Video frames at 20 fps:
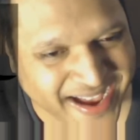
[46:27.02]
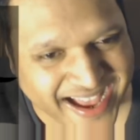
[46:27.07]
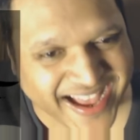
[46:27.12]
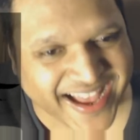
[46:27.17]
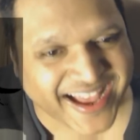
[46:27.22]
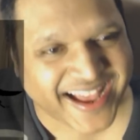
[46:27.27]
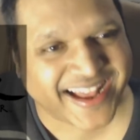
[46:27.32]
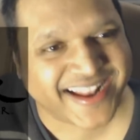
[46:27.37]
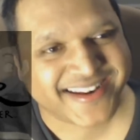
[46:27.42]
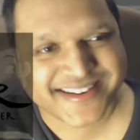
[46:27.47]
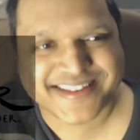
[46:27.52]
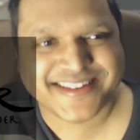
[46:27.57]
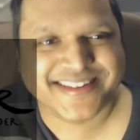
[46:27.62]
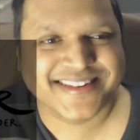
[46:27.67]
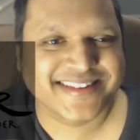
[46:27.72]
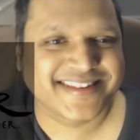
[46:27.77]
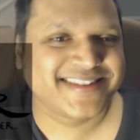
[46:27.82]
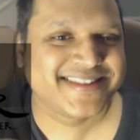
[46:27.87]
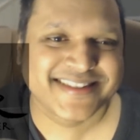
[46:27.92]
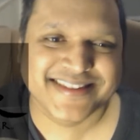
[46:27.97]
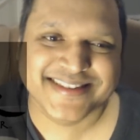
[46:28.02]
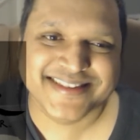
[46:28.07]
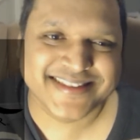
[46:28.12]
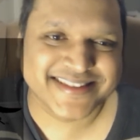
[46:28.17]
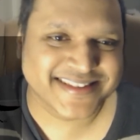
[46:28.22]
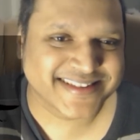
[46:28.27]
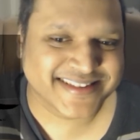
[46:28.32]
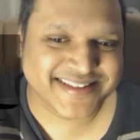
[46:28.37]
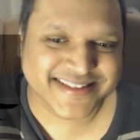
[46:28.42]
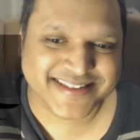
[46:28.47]
Man.
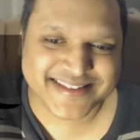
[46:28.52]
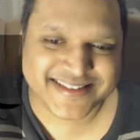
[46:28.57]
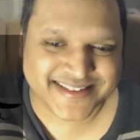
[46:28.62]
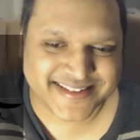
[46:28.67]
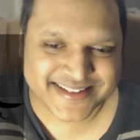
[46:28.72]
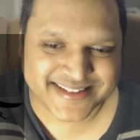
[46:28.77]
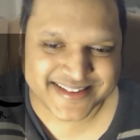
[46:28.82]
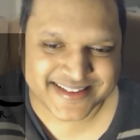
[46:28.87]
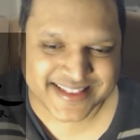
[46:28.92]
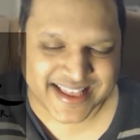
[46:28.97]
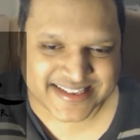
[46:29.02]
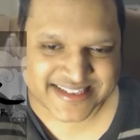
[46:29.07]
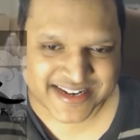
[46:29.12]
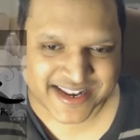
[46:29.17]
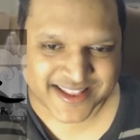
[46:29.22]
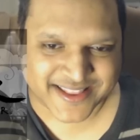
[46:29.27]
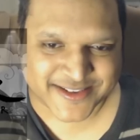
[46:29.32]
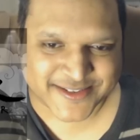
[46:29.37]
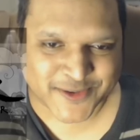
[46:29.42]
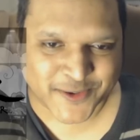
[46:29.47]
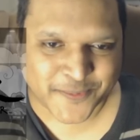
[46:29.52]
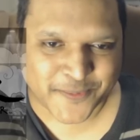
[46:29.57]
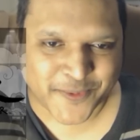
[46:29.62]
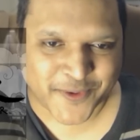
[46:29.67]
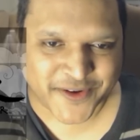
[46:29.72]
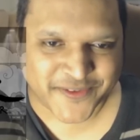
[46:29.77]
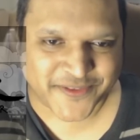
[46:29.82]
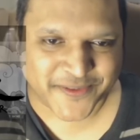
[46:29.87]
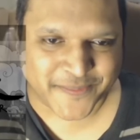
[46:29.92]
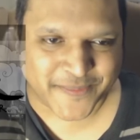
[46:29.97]
That's another sore
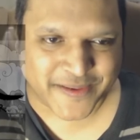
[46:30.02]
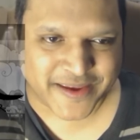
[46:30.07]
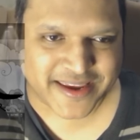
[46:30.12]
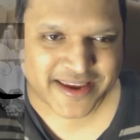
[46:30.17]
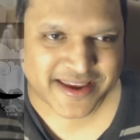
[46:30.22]
point for me.